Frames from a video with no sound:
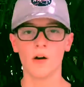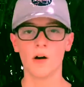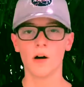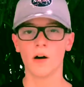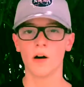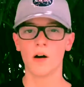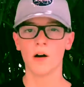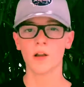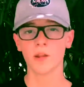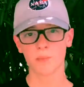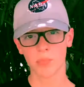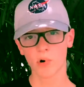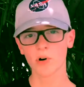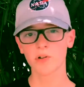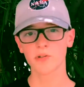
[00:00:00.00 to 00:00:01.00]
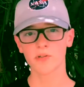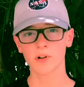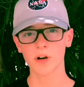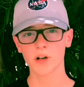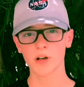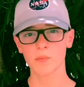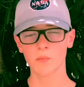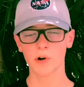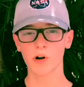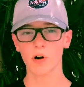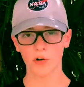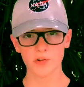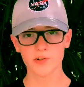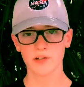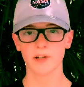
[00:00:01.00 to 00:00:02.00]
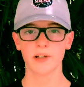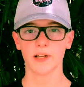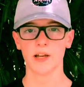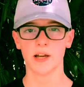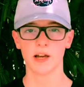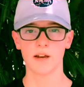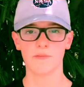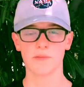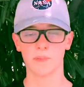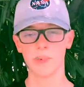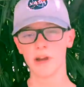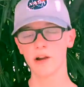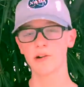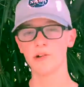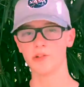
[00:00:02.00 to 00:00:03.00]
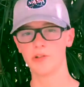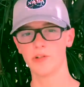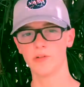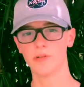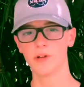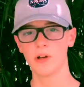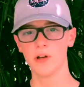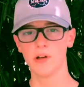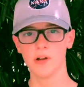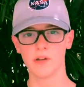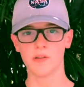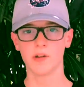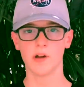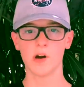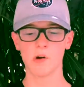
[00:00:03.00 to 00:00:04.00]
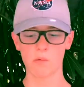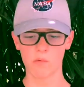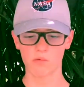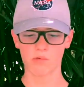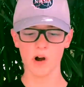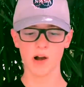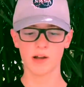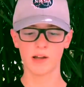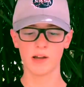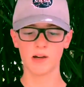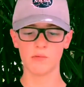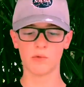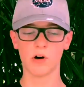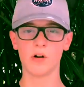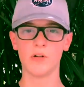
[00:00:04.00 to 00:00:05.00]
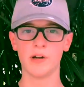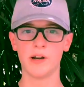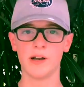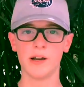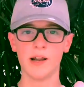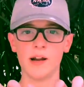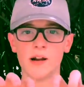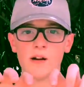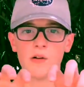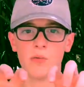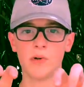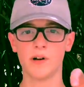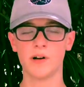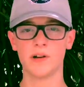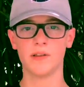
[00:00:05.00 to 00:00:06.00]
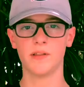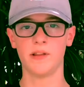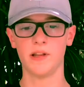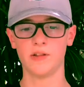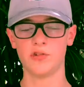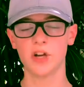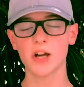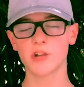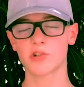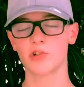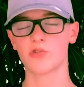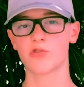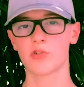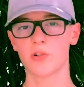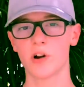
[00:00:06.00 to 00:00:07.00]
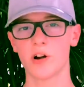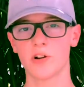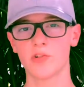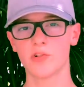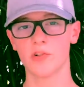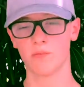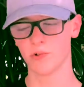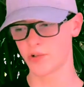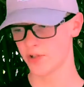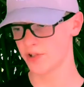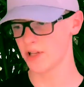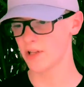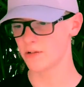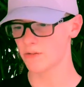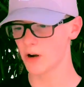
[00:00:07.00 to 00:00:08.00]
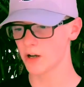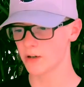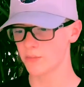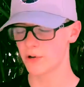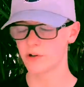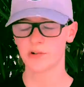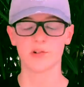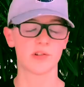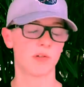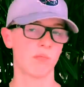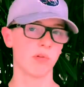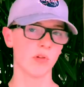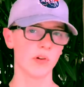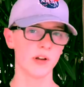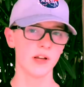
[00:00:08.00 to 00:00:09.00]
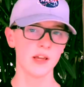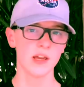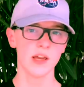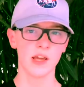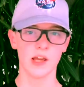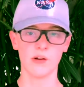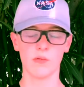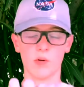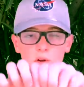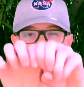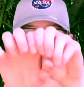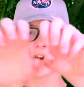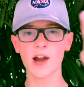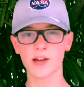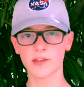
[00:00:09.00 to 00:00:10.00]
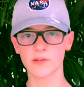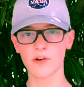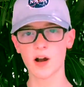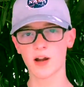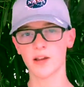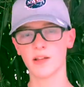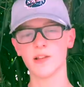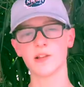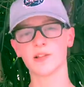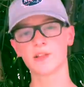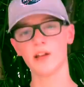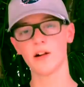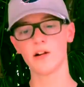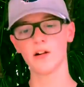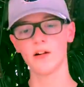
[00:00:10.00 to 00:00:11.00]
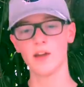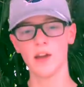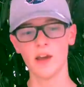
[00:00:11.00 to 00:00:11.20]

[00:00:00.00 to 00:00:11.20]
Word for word: Uh, on board the rocket, we're also going to have the parachute. The rocket, while in air, when the ejection charge, which is in the rocket motor, is deployed, it will crack the rocket in the center